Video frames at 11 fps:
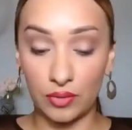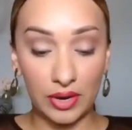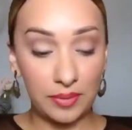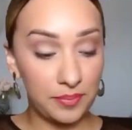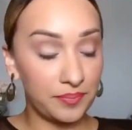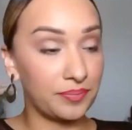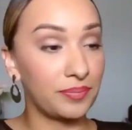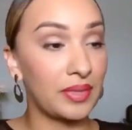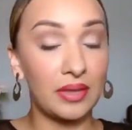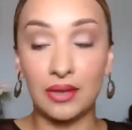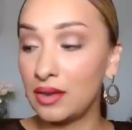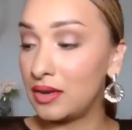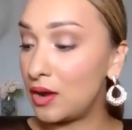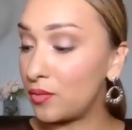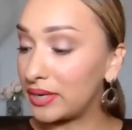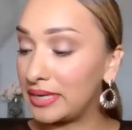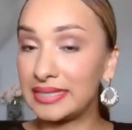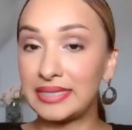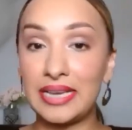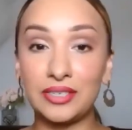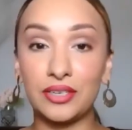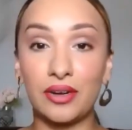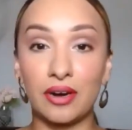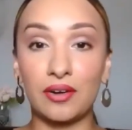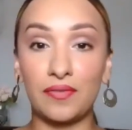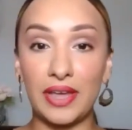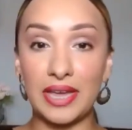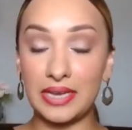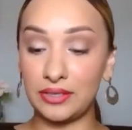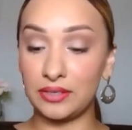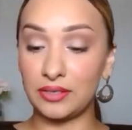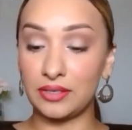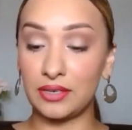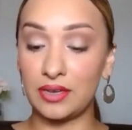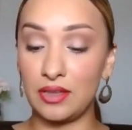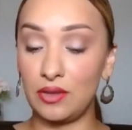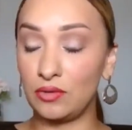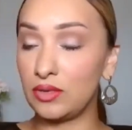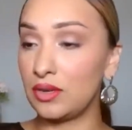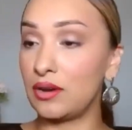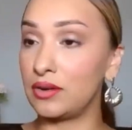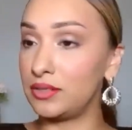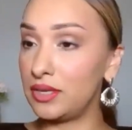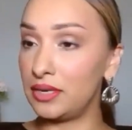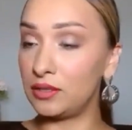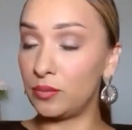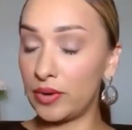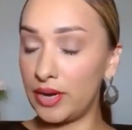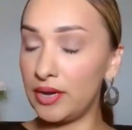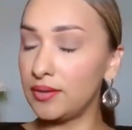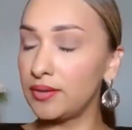Okay, now we're gonna set our face using our setting spray.